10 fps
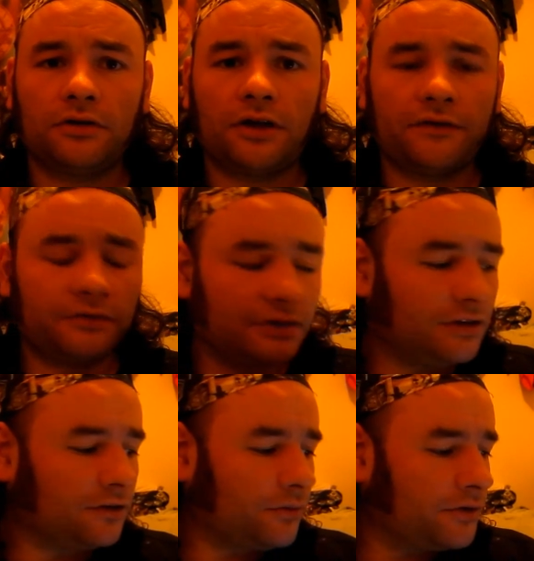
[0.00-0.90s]
I've seen
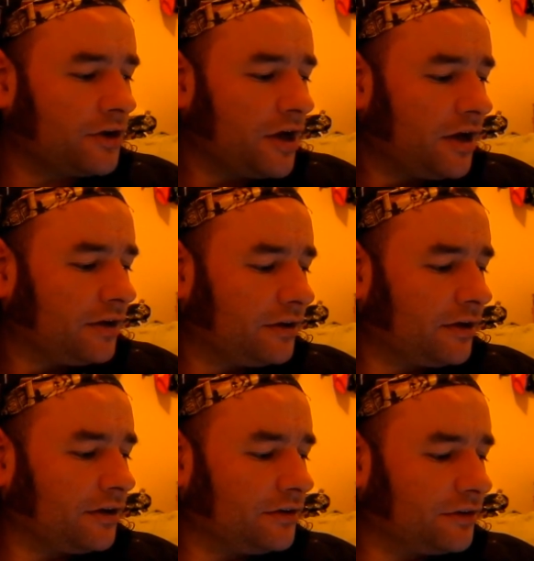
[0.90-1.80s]
the quote. The
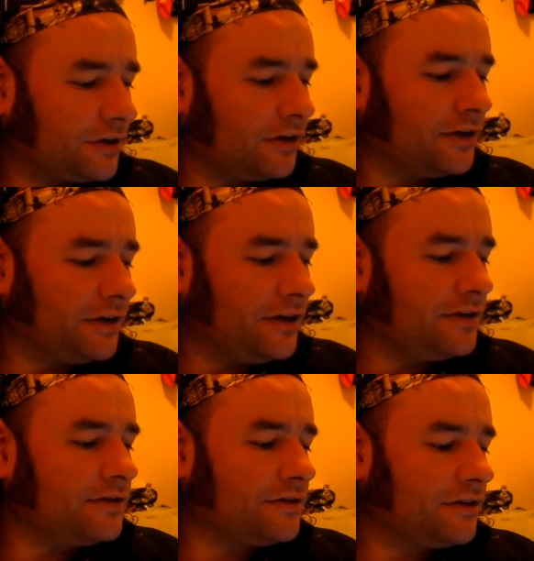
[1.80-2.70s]
guy
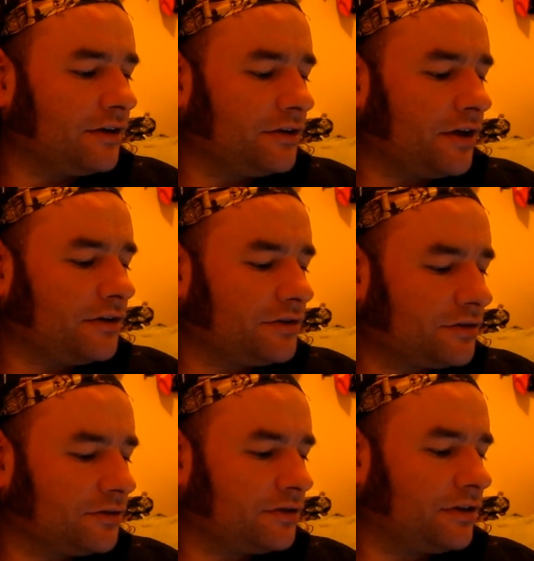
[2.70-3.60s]
is a
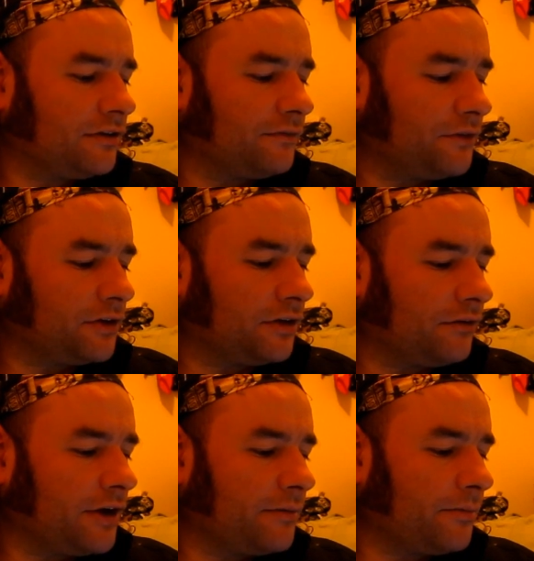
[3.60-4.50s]
disgusting fucking
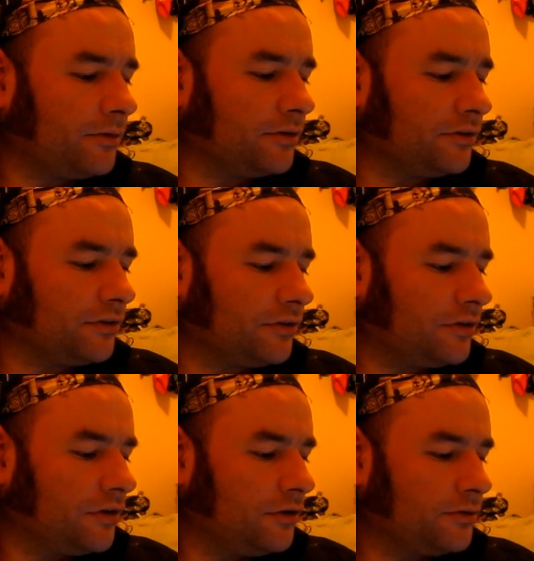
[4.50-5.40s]
rape apologist
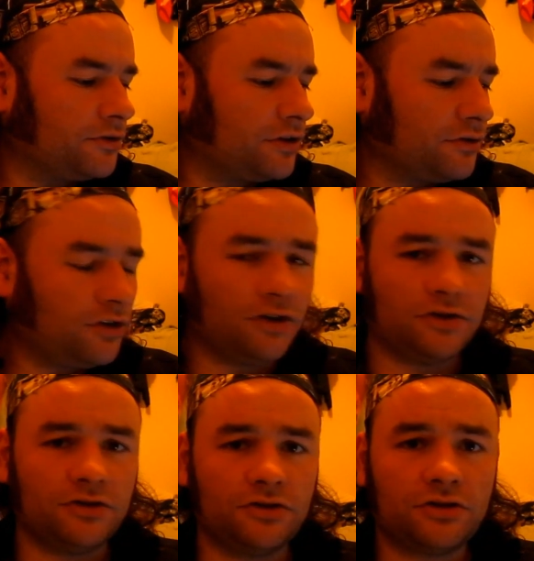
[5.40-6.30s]
who has
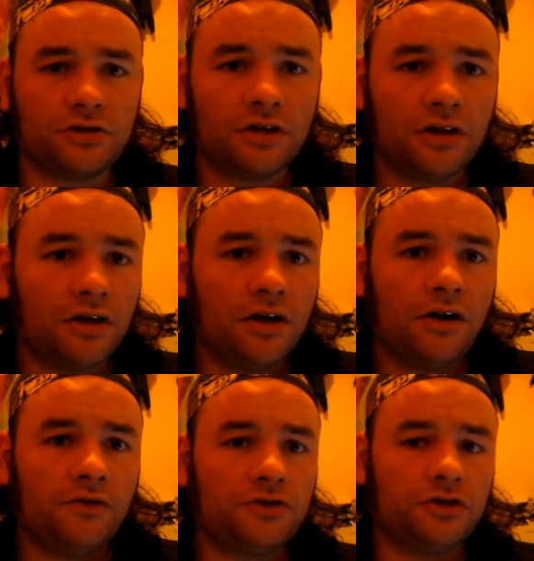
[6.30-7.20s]
associations
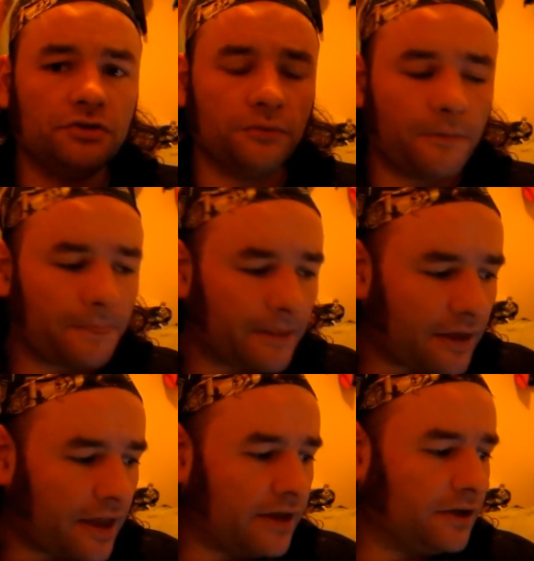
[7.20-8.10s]
to
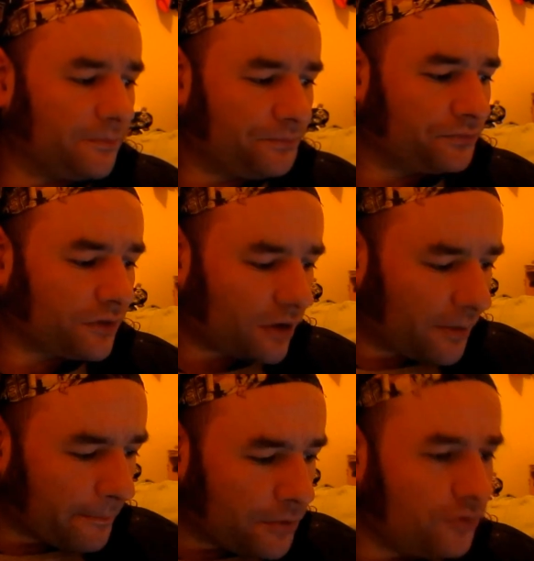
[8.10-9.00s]
a
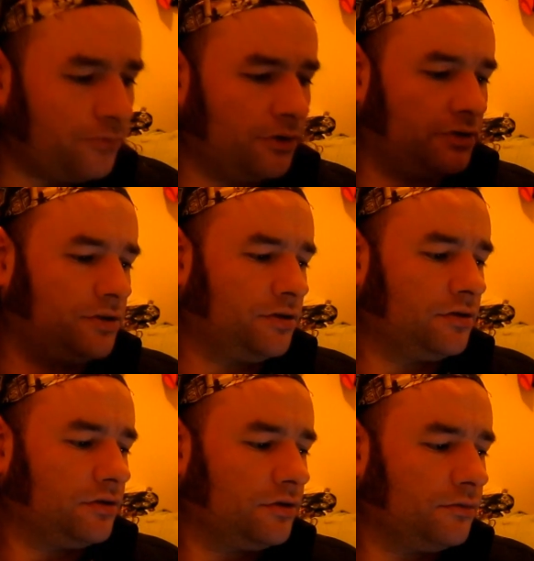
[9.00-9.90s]
movement
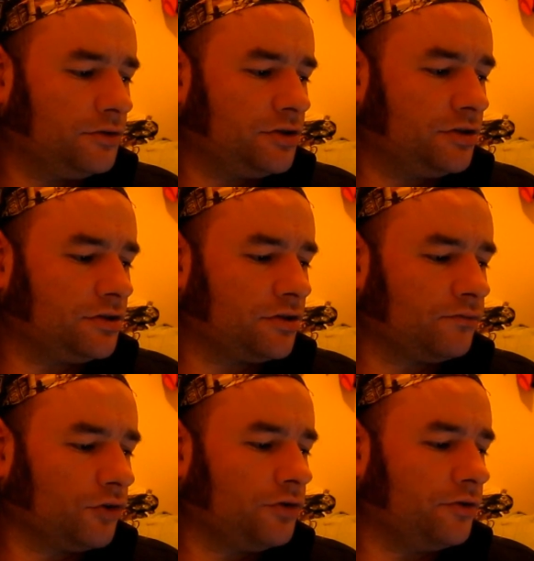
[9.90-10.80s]
which is
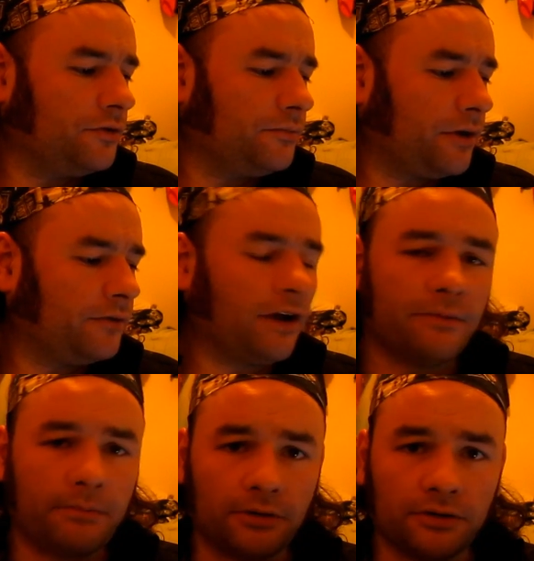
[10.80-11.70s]
run by rape
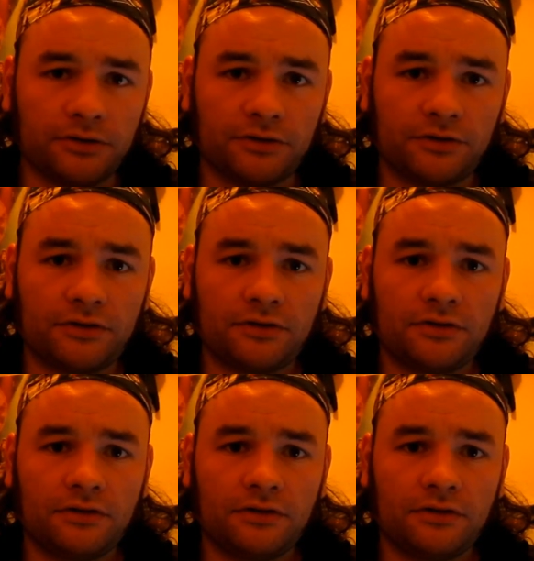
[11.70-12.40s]
apologists.